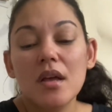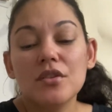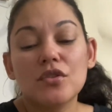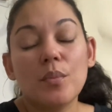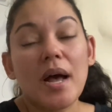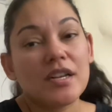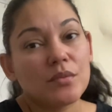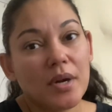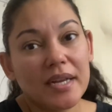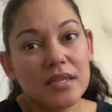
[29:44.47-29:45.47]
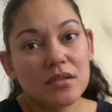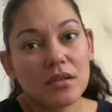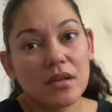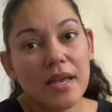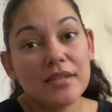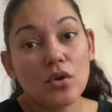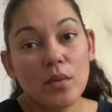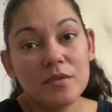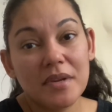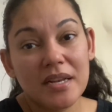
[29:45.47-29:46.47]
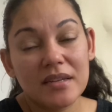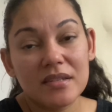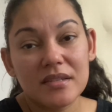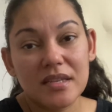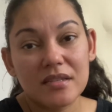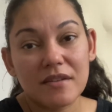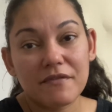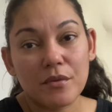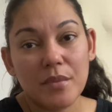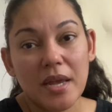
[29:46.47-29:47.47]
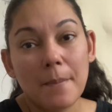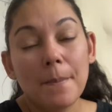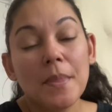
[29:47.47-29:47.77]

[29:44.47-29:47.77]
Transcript: So Poshmark is has always been inconsistent for me.